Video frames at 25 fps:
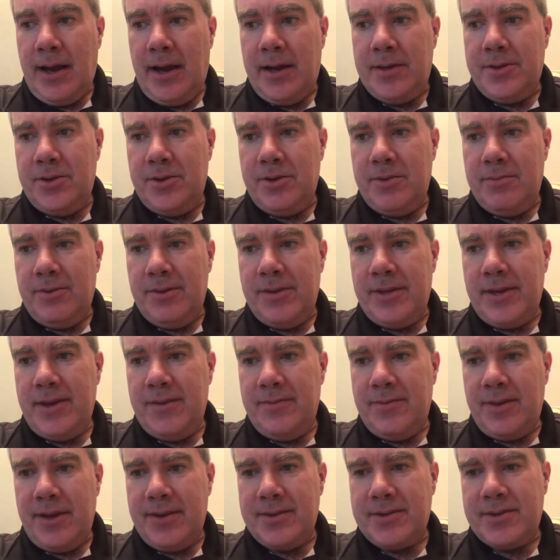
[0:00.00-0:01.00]
do
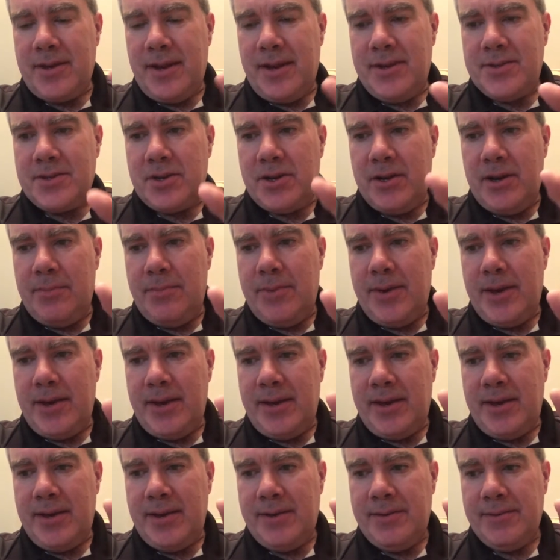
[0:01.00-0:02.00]
believe that it's going to
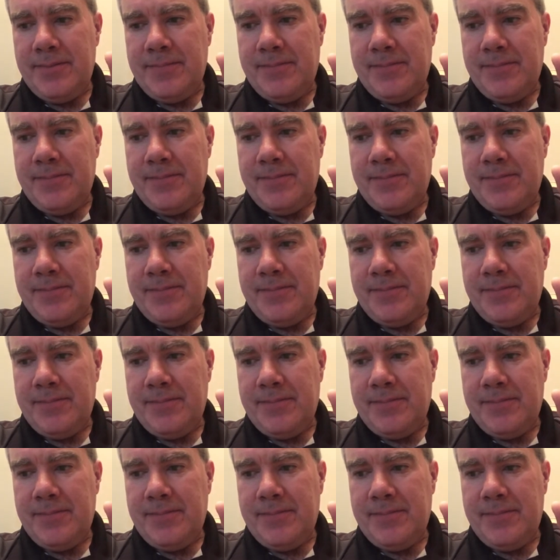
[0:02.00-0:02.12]
be